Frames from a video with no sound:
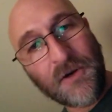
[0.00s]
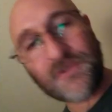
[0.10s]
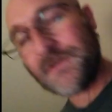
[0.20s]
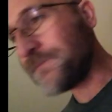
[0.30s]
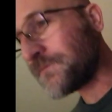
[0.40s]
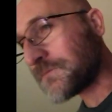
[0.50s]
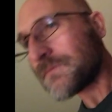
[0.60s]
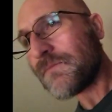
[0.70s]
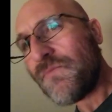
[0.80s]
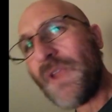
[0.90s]
years.
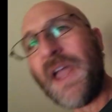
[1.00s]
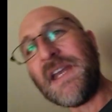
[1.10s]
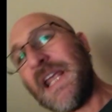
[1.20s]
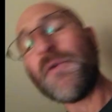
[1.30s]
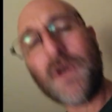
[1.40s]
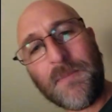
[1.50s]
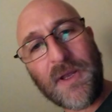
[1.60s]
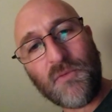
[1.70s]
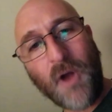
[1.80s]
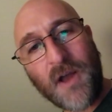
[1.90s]
And he would have
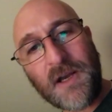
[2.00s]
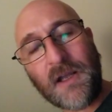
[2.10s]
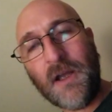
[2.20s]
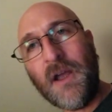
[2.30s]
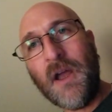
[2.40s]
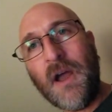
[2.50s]
been running